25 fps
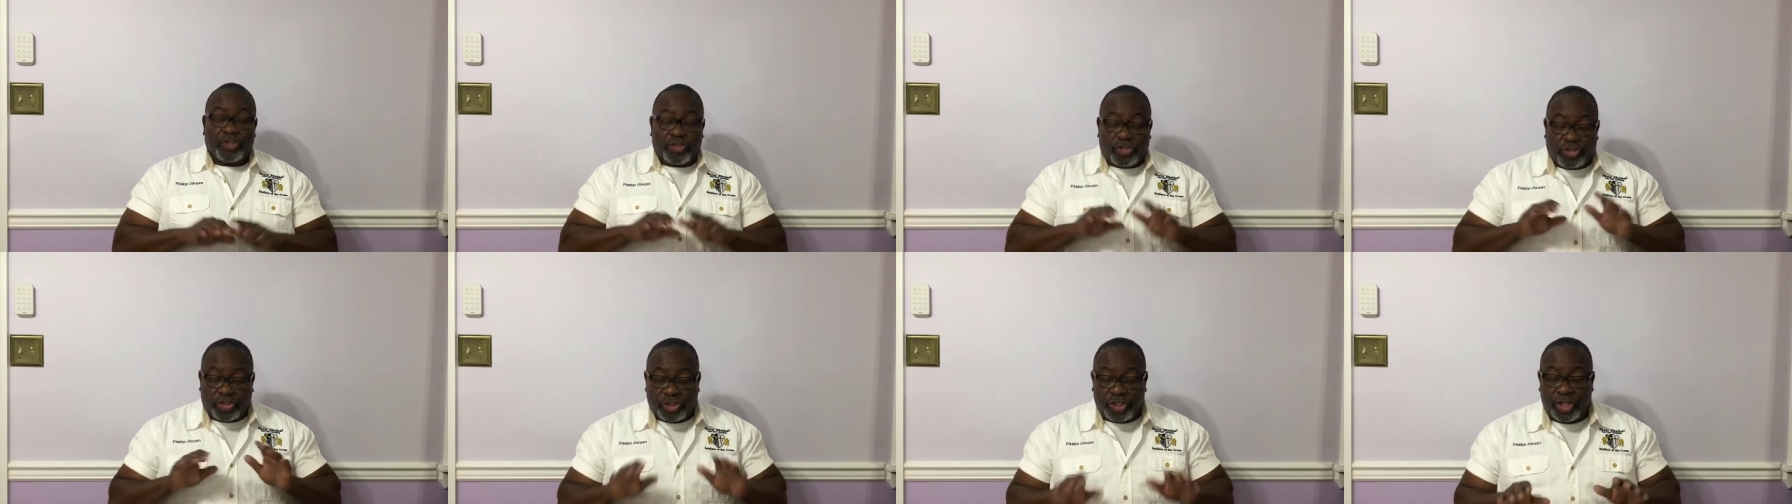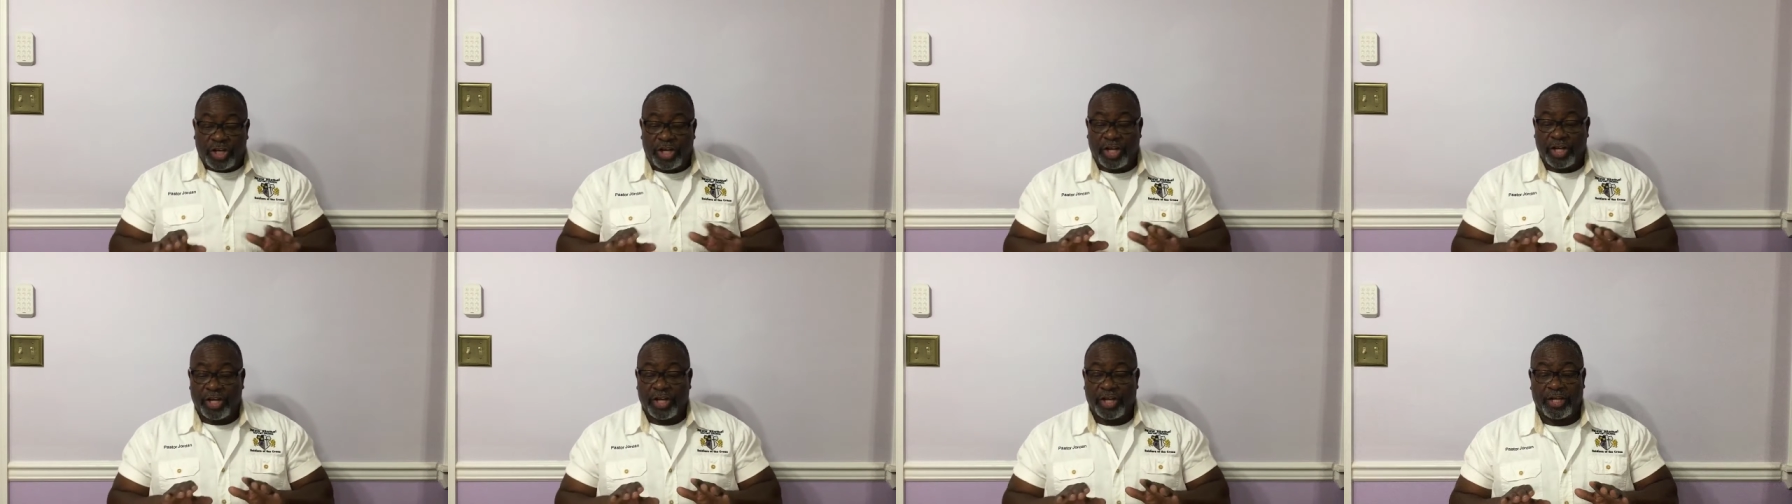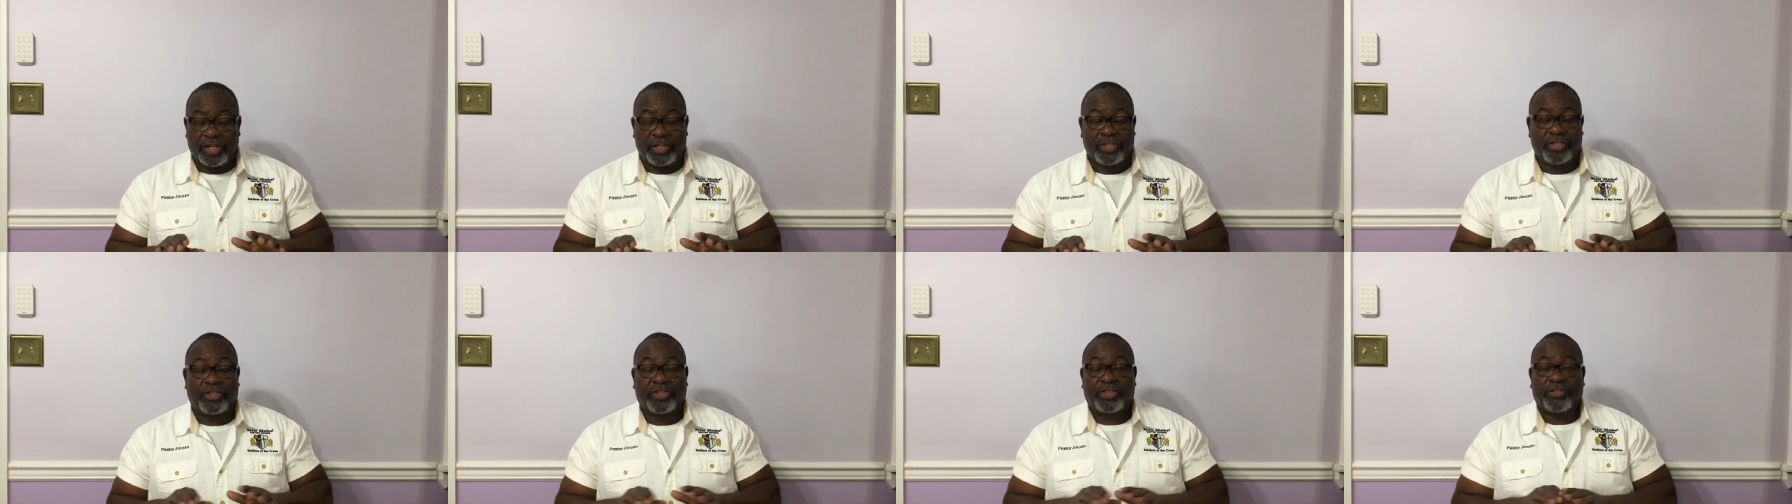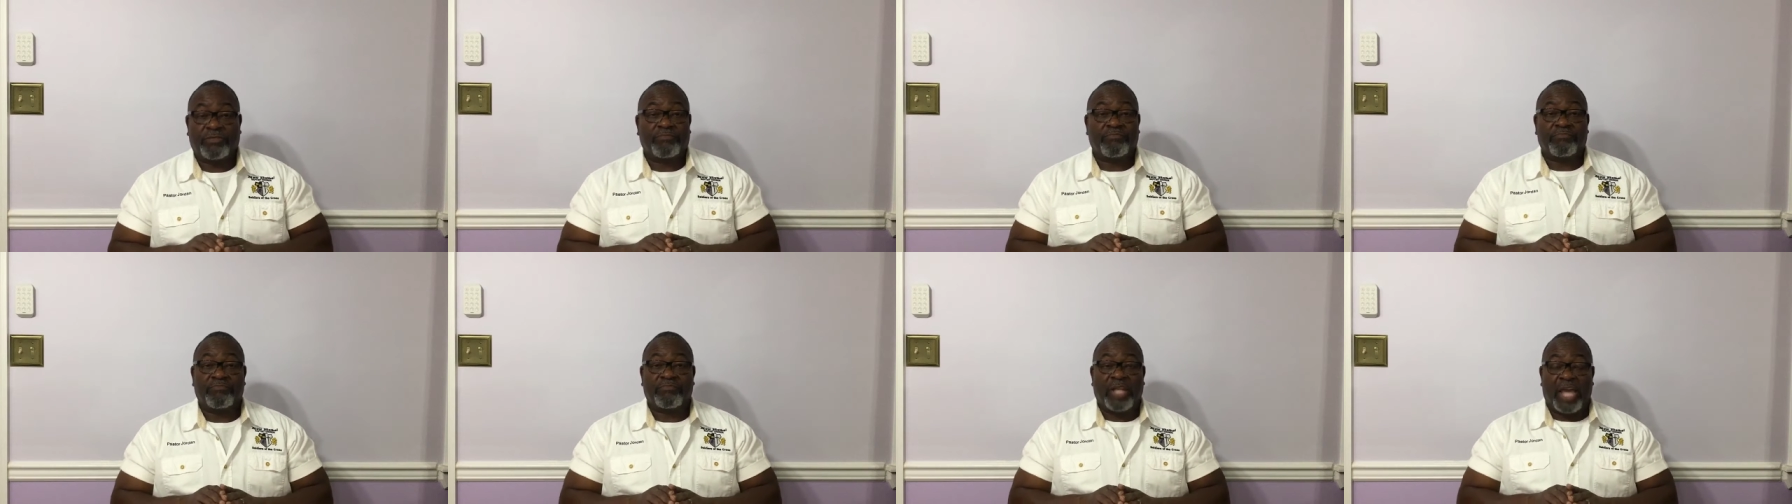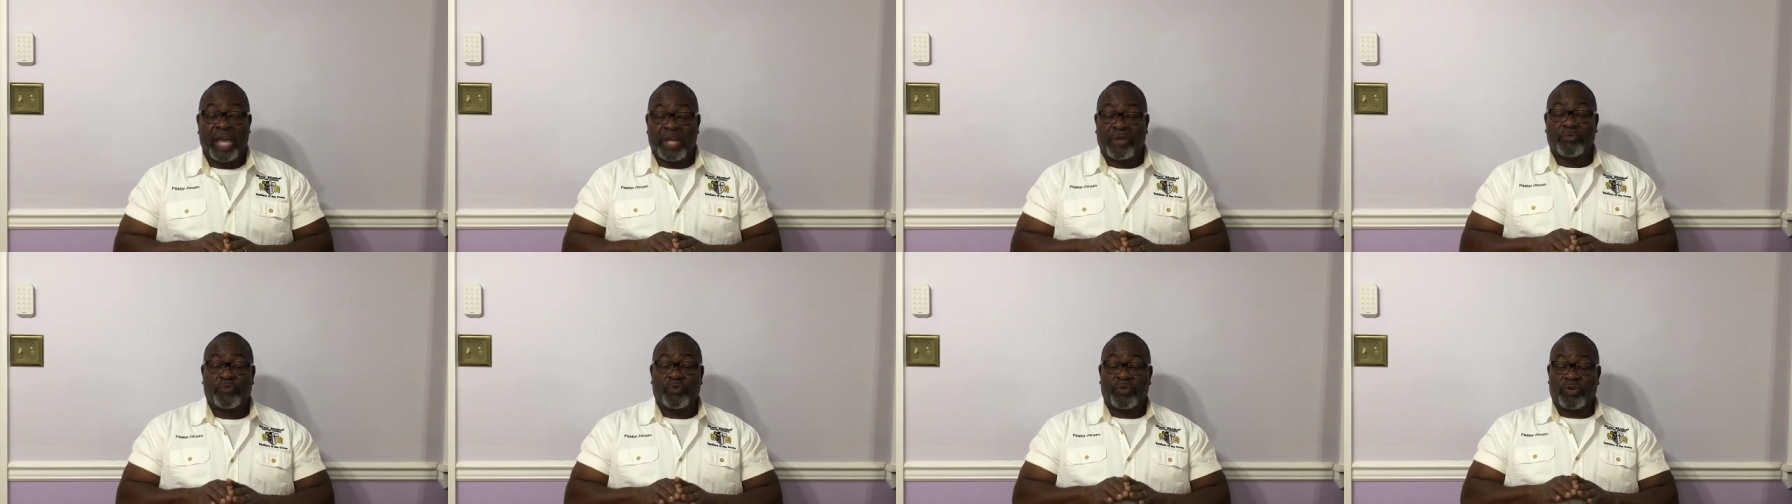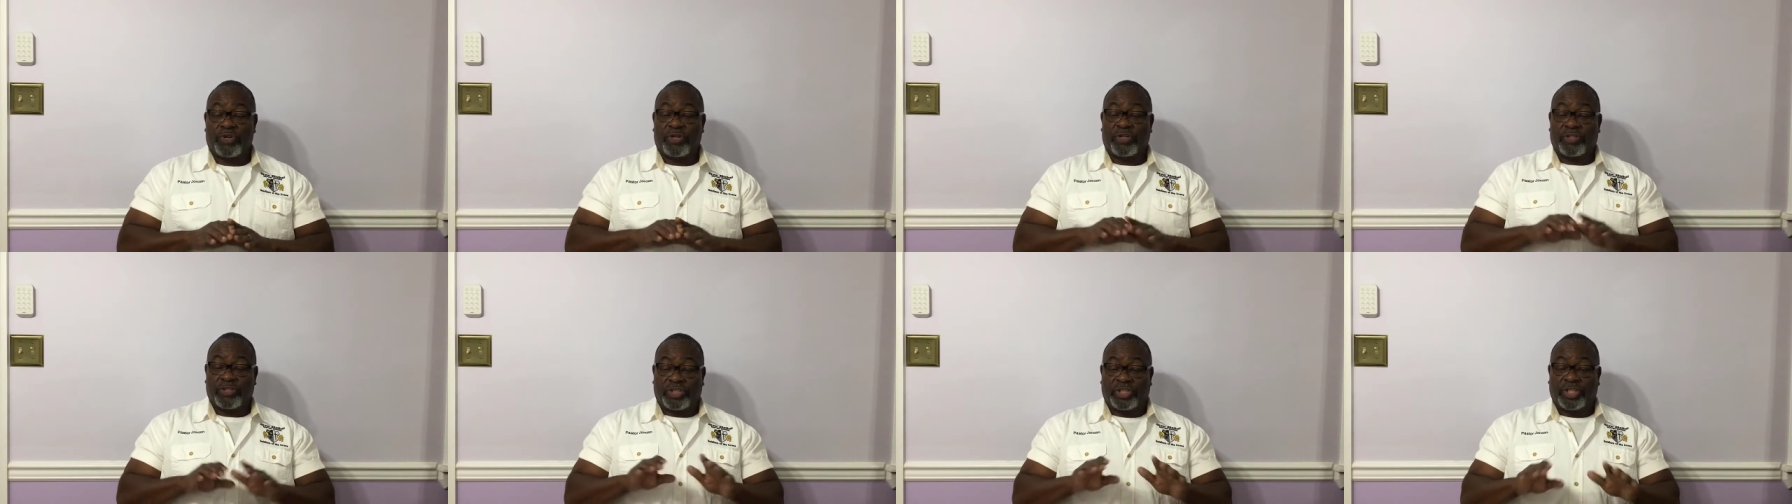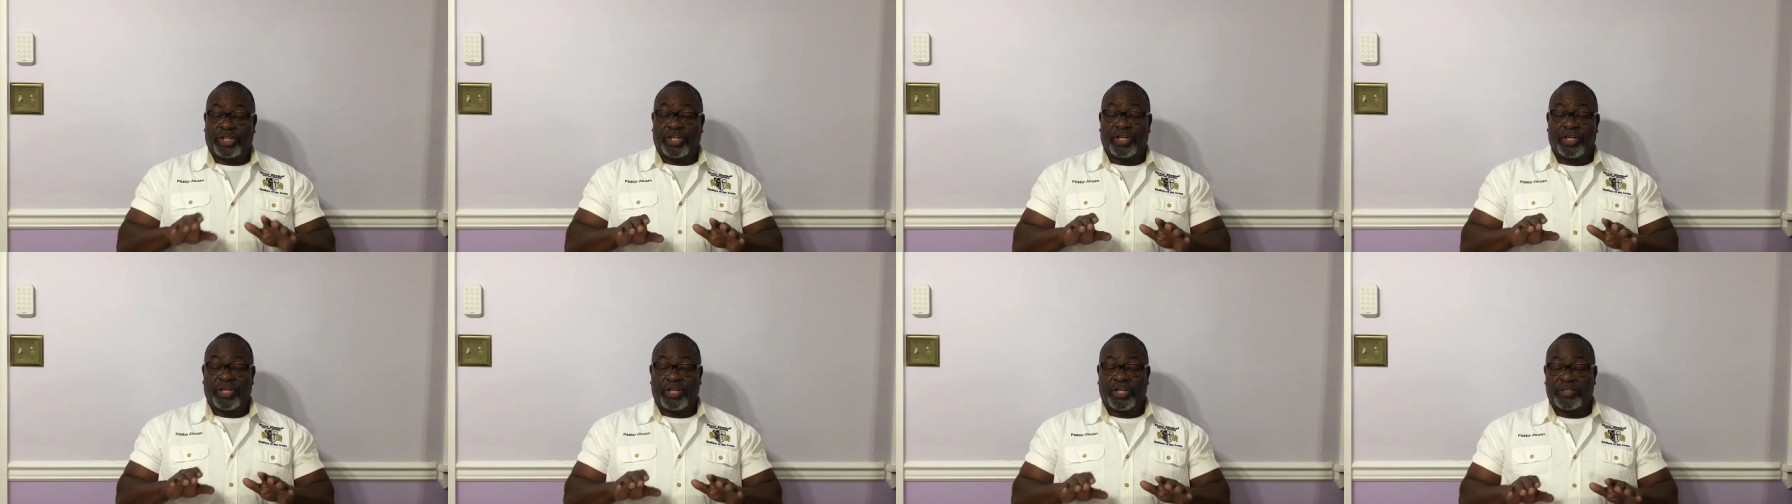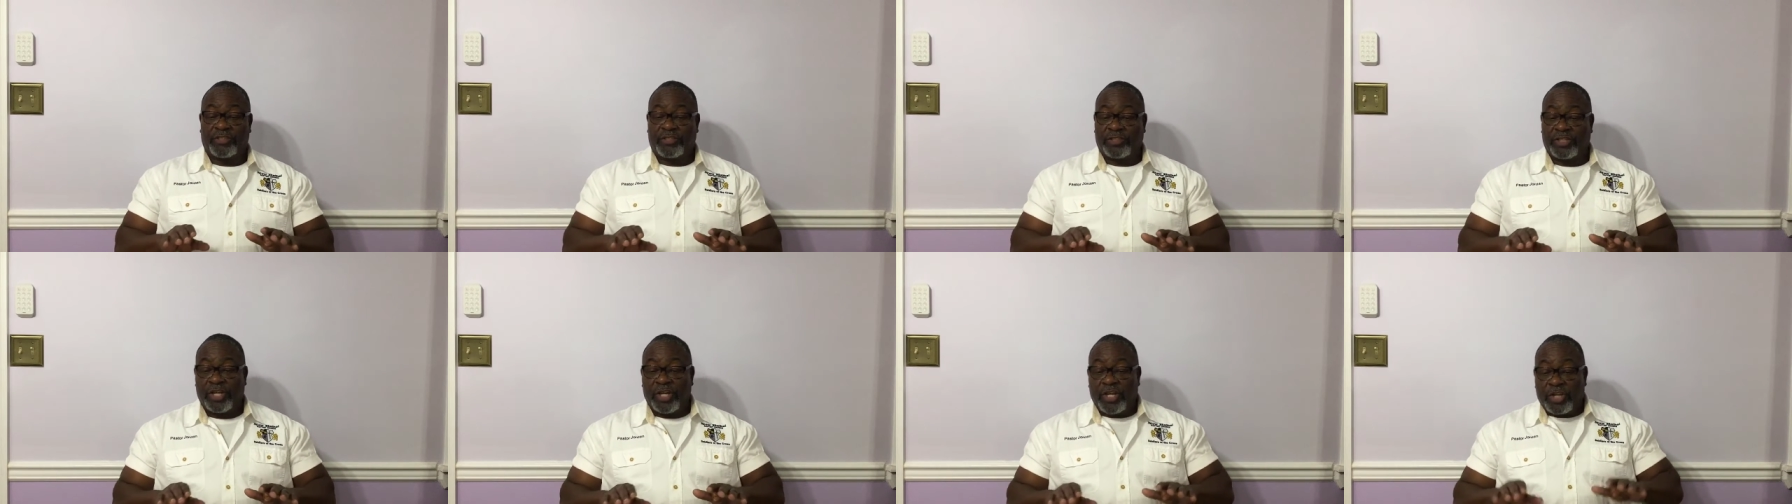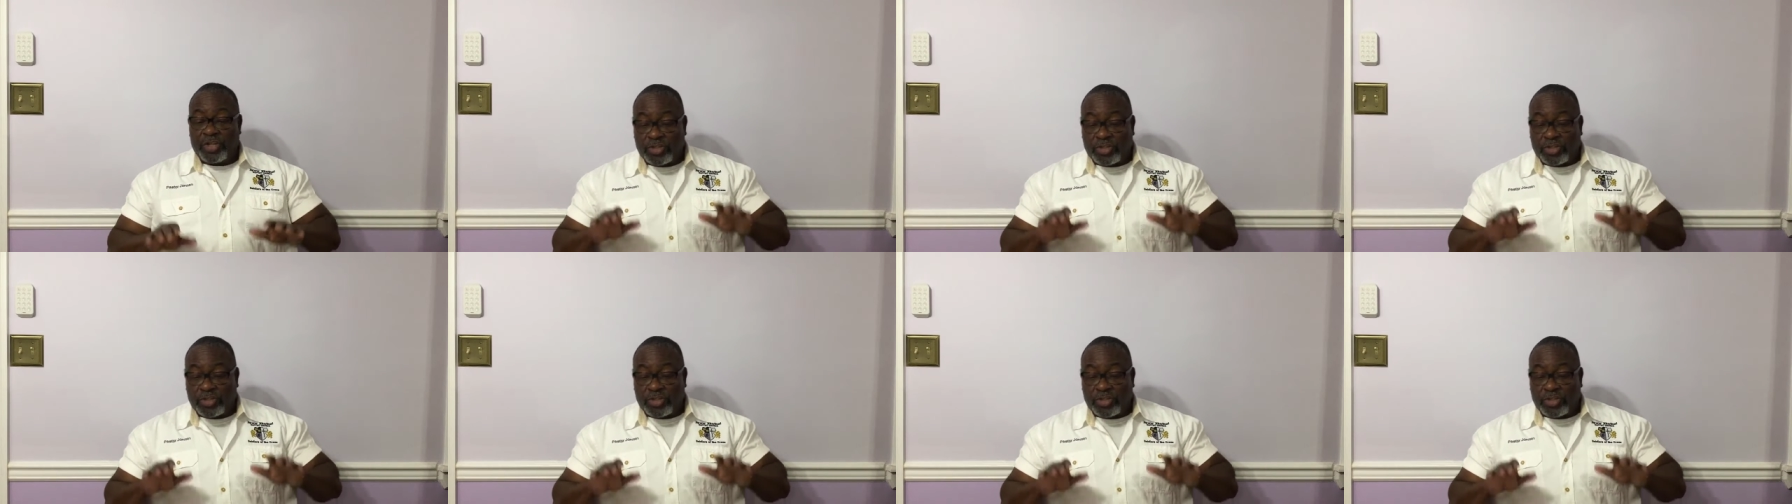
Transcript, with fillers: Judge, that word judge.